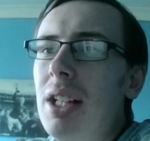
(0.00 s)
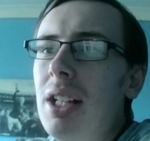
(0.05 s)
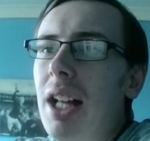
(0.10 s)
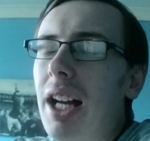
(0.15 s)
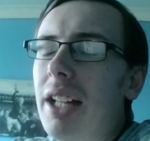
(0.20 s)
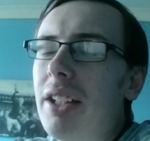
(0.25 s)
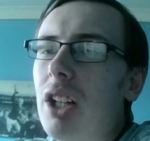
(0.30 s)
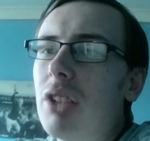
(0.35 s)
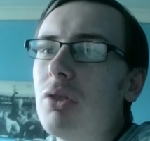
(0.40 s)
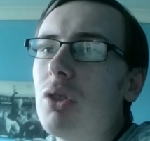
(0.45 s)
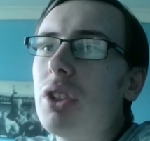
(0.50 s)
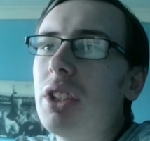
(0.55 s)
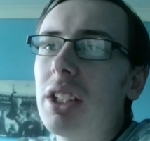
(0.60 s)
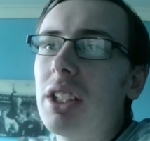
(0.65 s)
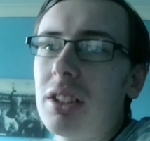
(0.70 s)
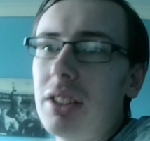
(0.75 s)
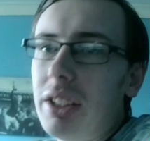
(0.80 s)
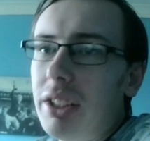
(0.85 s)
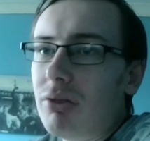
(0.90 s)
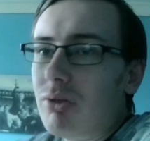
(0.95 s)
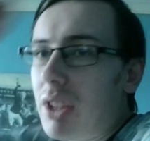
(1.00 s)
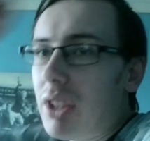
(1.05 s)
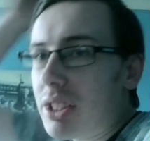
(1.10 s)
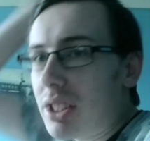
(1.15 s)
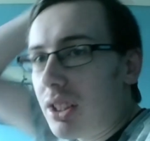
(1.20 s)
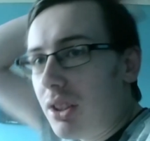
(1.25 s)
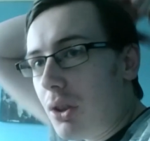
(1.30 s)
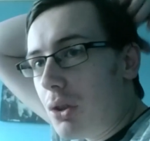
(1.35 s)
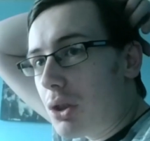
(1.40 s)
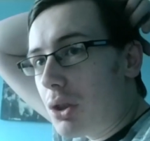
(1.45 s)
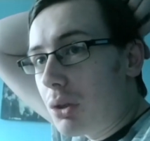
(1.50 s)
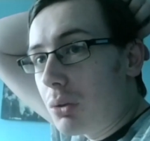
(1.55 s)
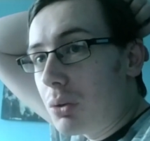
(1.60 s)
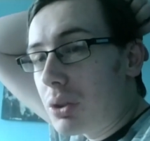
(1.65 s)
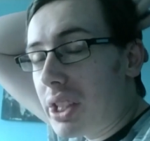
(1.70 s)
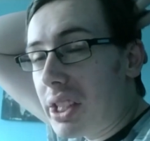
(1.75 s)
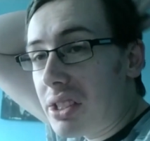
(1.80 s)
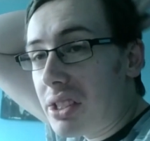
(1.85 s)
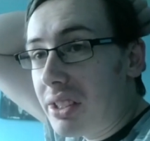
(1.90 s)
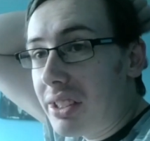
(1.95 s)
And ironically, Resolution
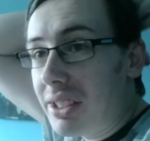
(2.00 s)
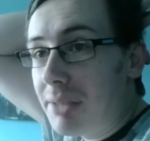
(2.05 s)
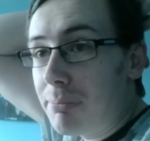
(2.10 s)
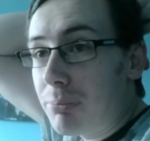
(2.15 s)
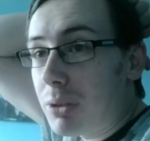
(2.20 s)
was actually